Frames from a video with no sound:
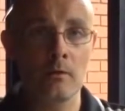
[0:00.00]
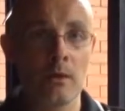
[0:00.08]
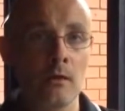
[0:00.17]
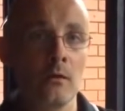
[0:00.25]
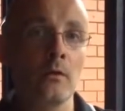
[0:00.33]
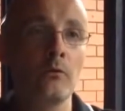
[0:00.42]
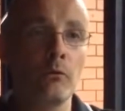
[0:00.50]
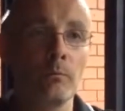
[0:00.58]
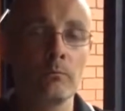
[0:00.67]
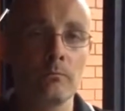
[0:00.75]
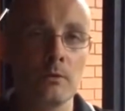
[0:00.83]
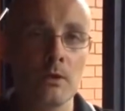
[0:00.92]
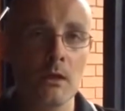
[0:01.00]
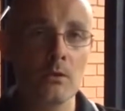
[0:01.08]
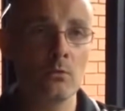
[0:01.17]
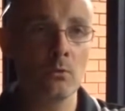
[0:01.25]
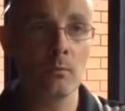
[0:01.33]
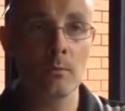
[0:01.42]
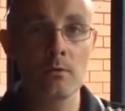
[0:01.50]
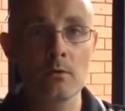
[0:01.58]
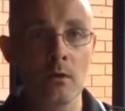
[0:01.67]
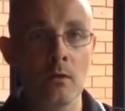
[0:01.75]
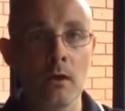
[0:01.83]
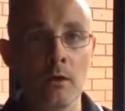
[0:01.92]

taken us from 6 tournaments to like